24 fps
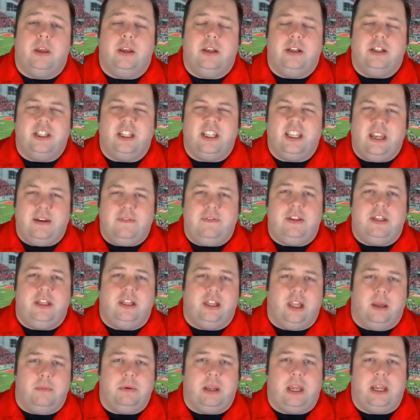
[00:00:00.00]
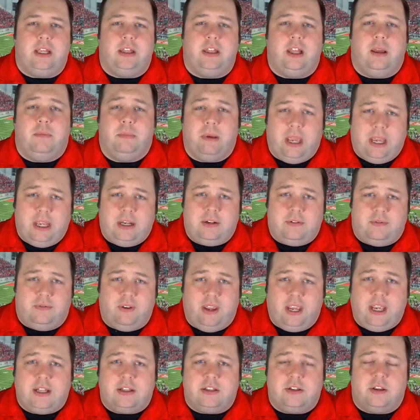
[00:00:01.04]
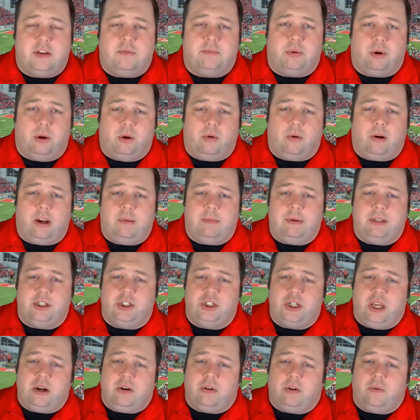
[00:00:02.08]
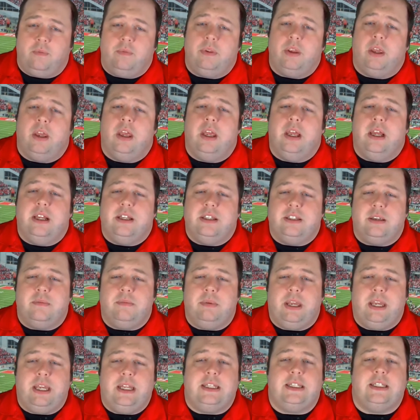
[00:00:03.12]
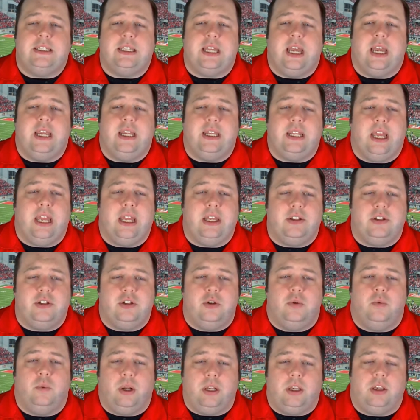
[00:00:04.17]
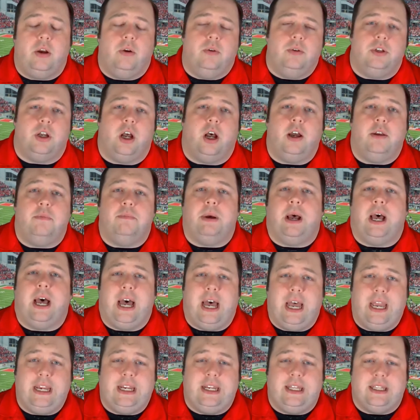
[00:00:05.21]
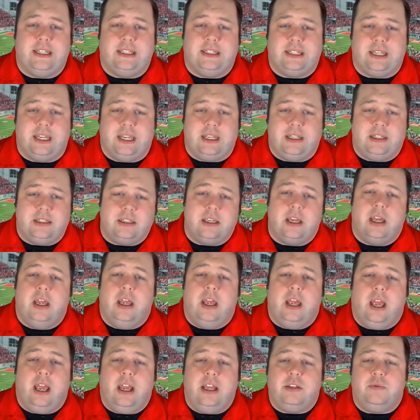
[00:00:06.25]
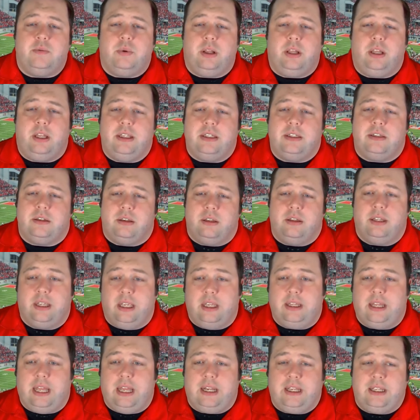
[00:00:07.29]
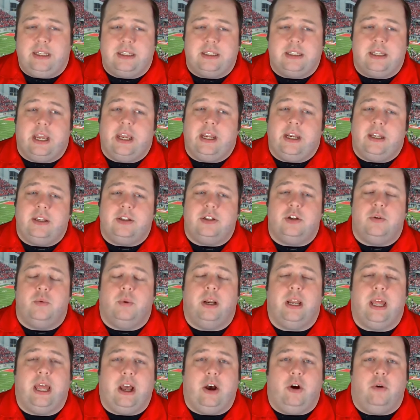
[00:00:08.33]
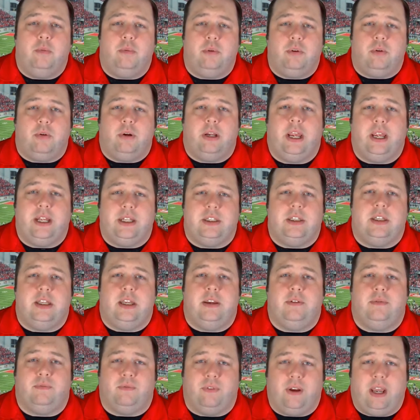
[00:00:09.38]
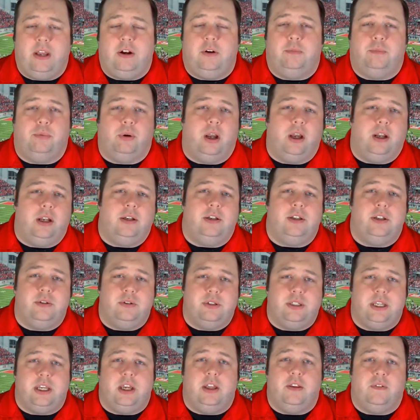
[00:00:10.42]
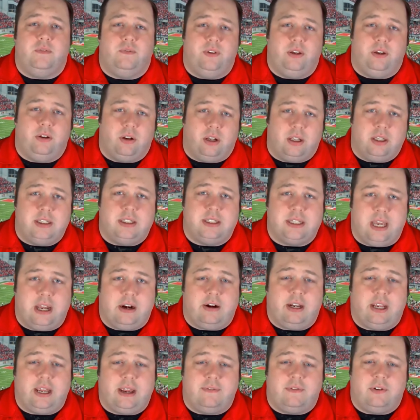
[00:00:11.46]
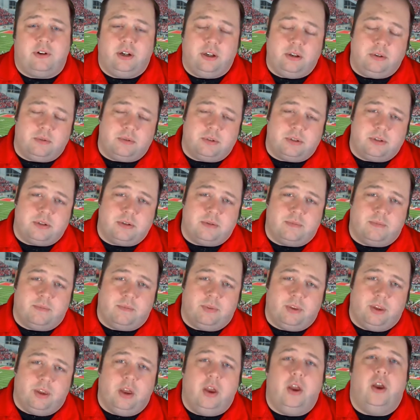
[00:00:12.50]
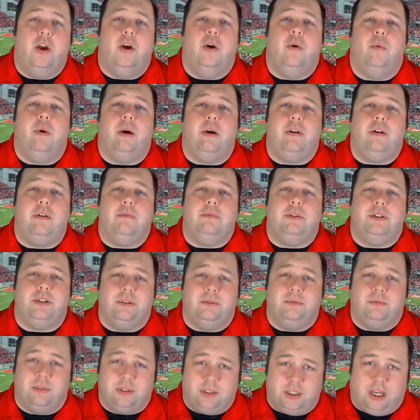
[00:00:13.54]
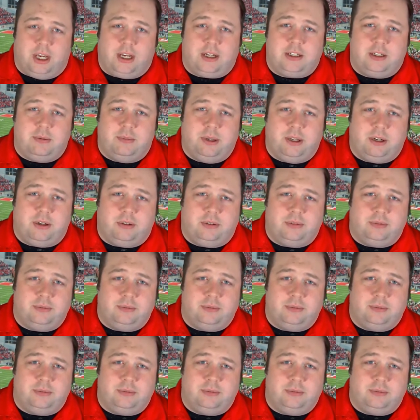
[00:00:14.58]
to give the alumni club and fans of the program in general some insight as to what goes on behind the scenes, as well as that insight as to what help creates the final product you see on the field on Saturday afternoons. Welcome to Talk to Biddle.